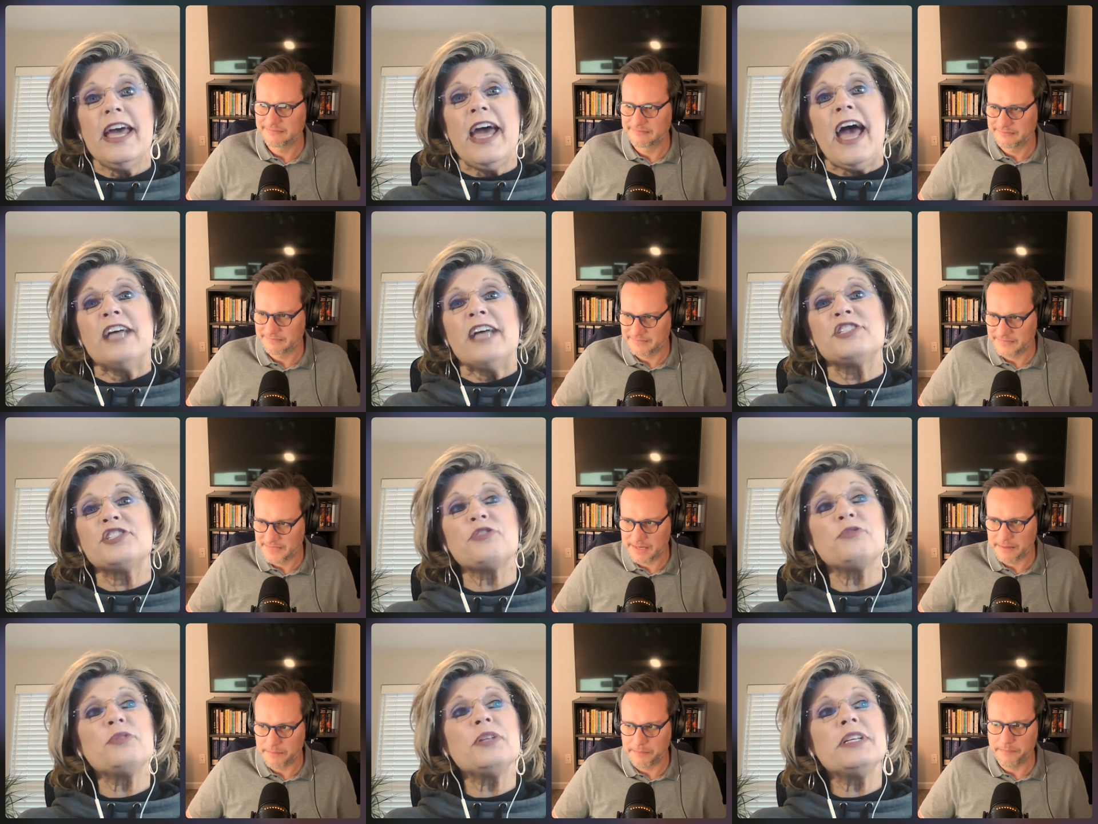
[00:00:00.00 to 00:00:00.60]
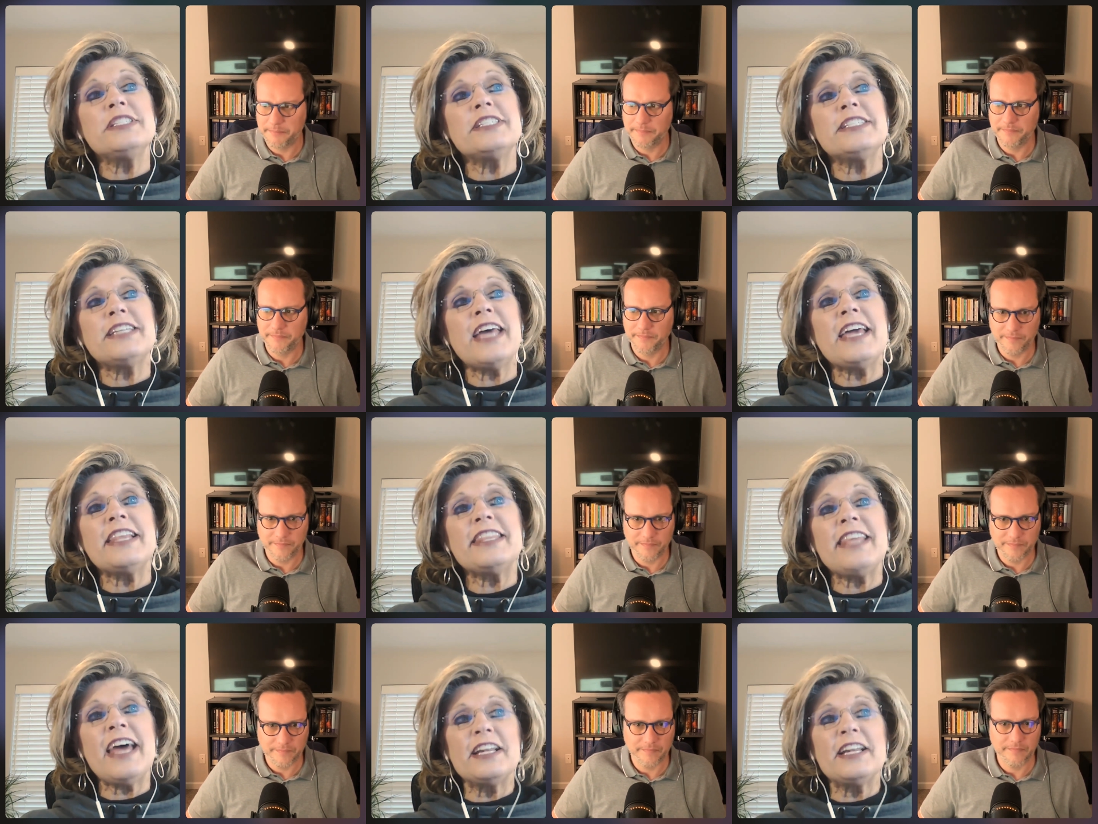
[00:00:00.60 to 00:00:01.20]
Speaker 1: And so let's
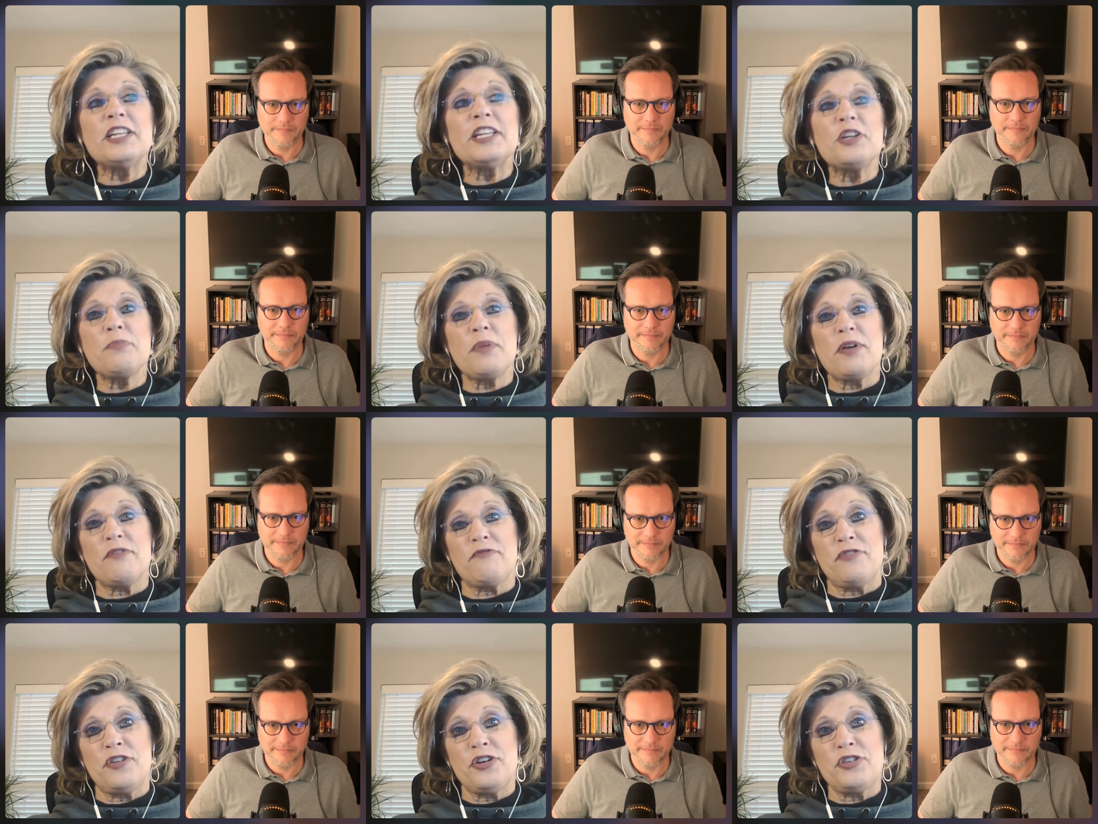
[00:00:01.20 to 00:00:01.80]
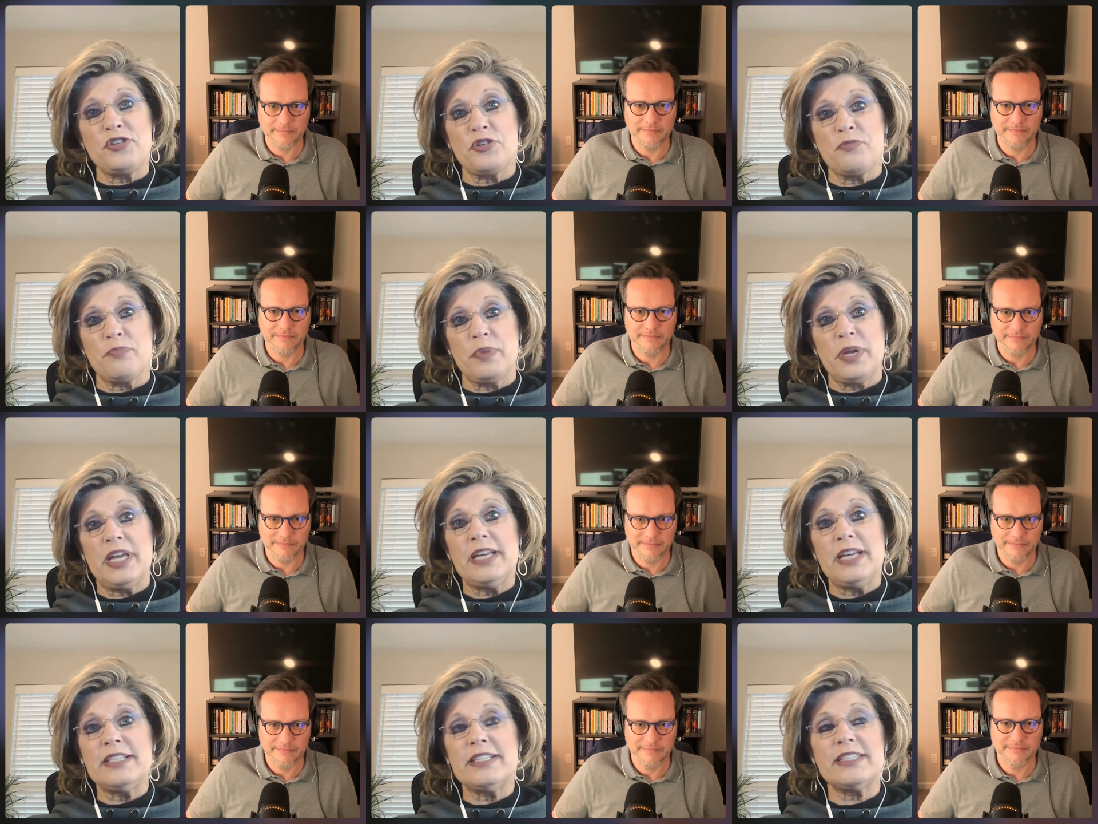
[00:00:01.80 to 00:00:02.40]
take that a little bit further
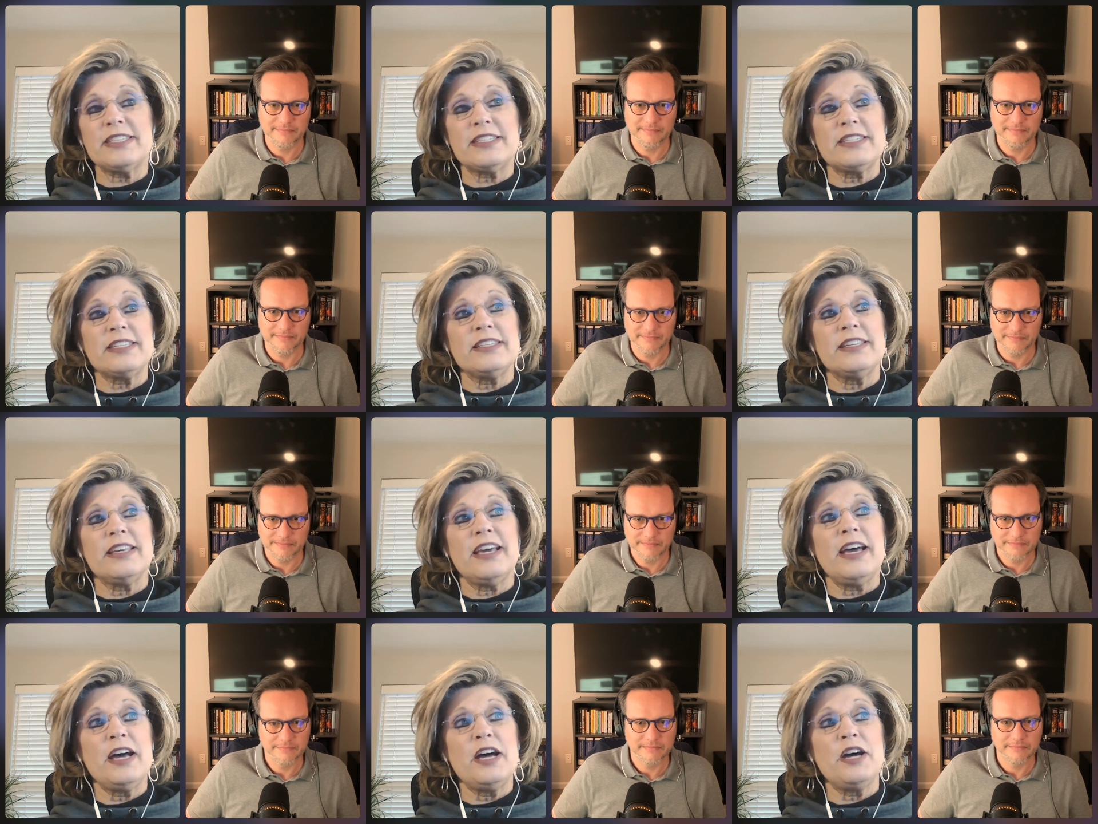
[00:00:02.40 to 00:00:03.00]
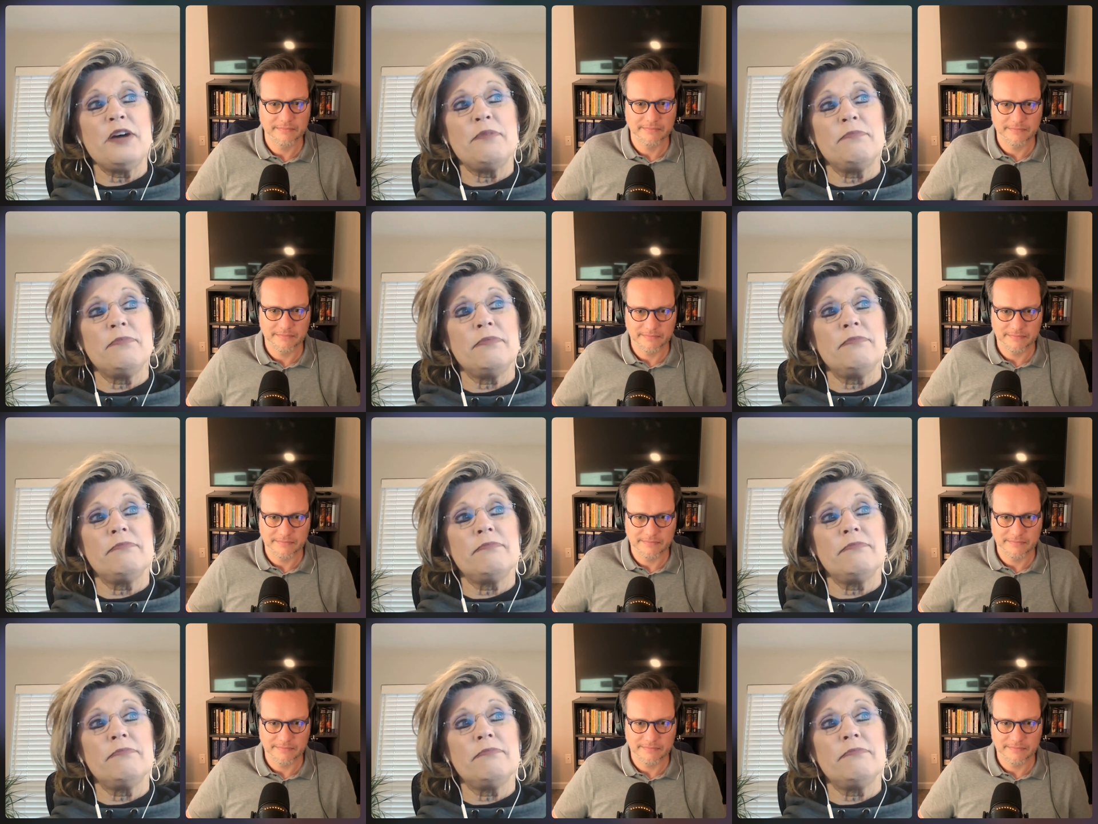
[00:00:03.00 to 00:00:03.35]
because um,